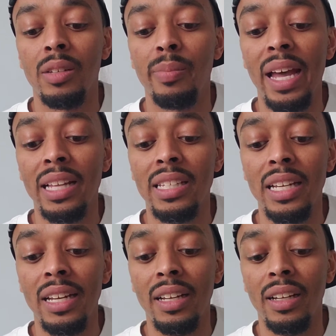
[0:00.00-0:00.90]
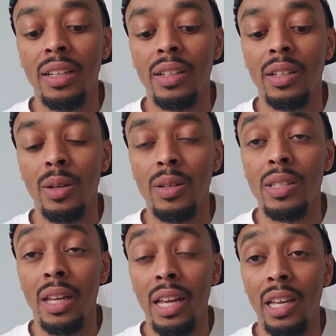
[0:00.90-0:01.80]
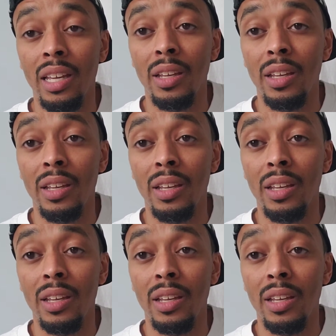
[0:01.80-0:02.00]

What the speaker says: back then, it was like,